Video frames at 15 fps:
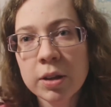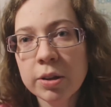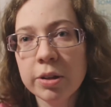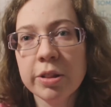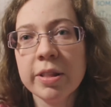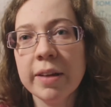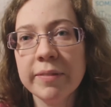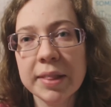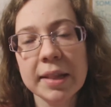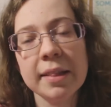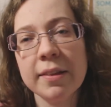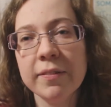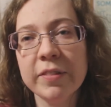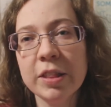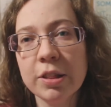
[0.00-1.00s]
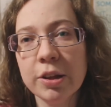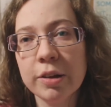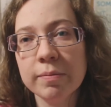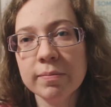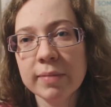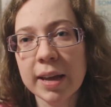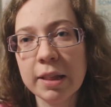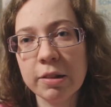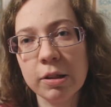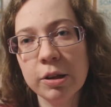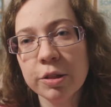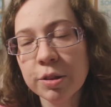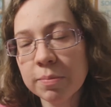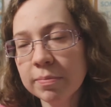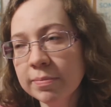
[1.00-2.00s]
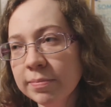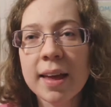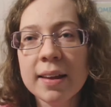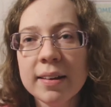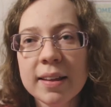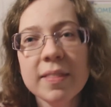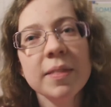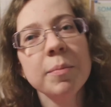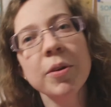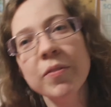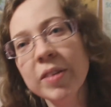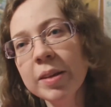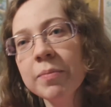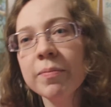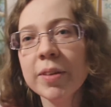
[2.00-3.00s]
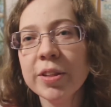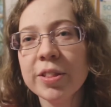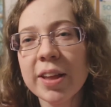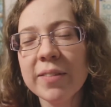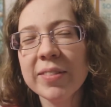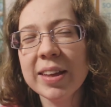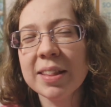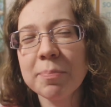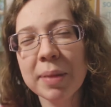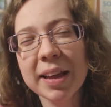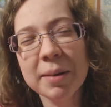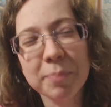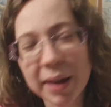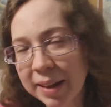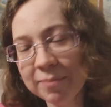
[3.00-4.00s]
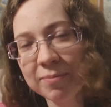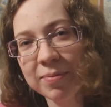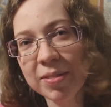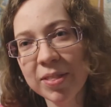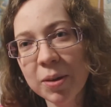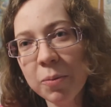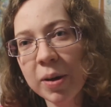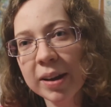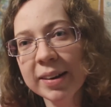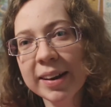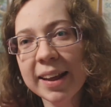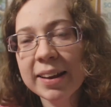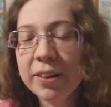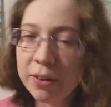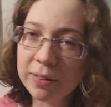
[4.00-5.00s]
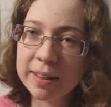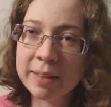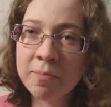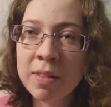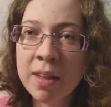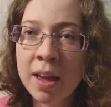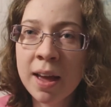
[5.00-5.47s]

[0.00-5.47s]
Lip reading: Usnavi's a self-insert, case closed. And in the movie, Usnavi is played by the one and only